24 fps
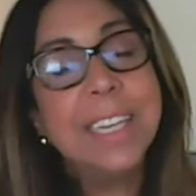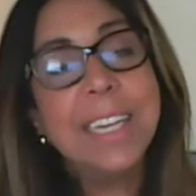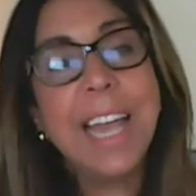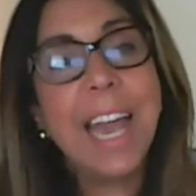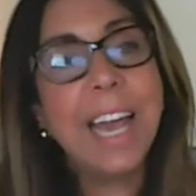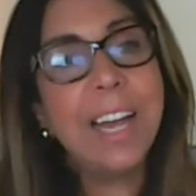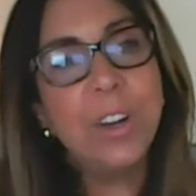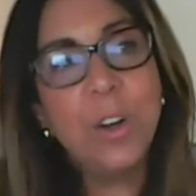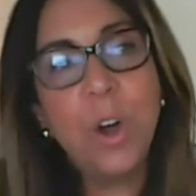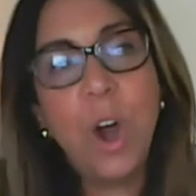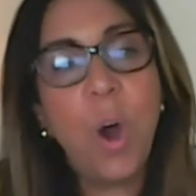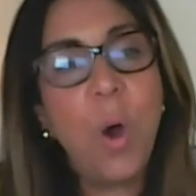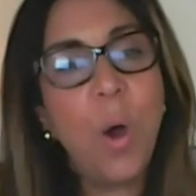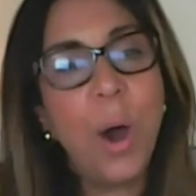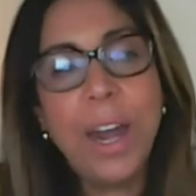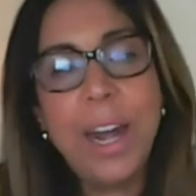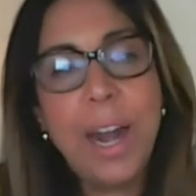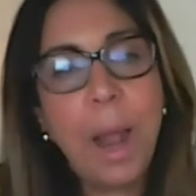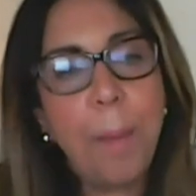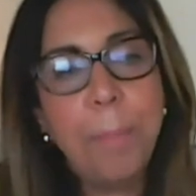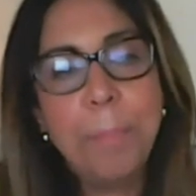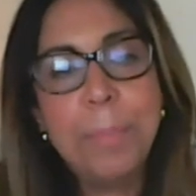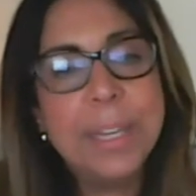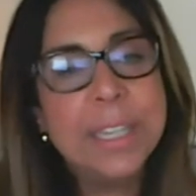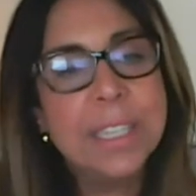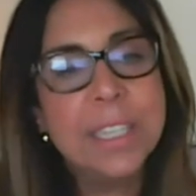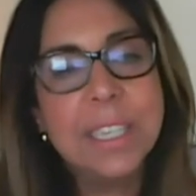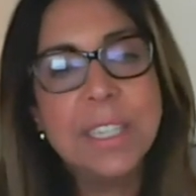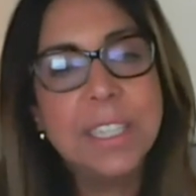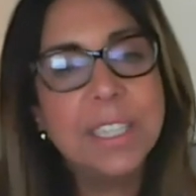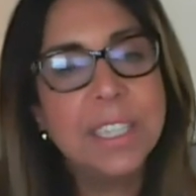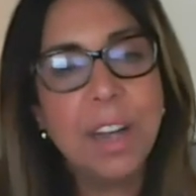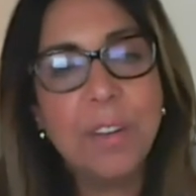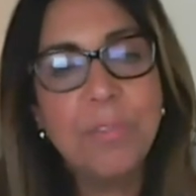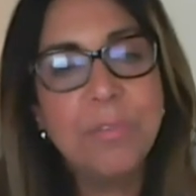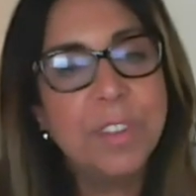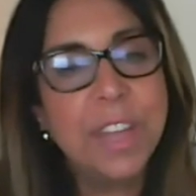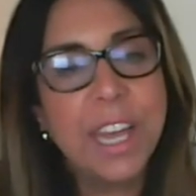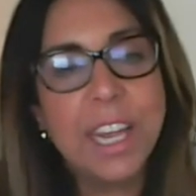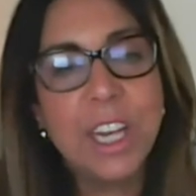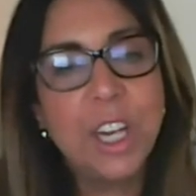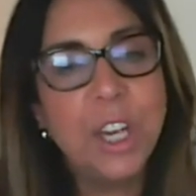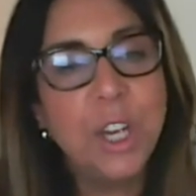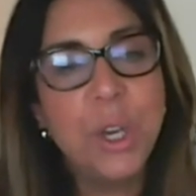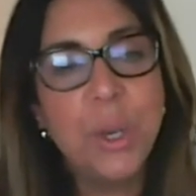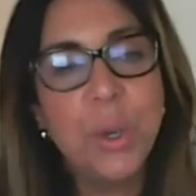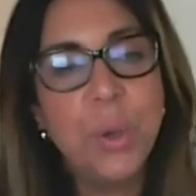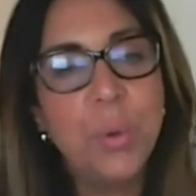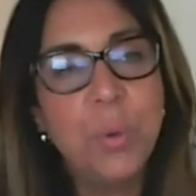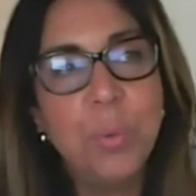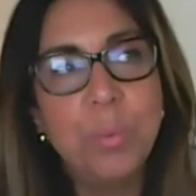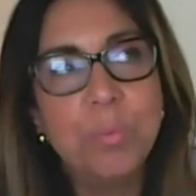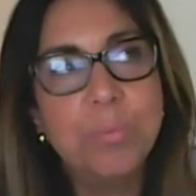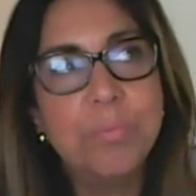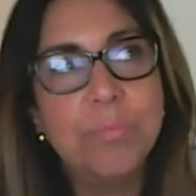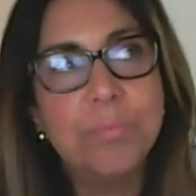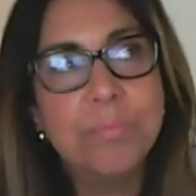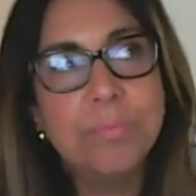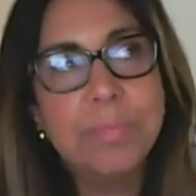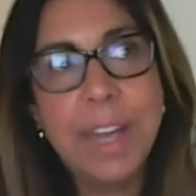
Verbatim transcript: to get caught up in the stuff that you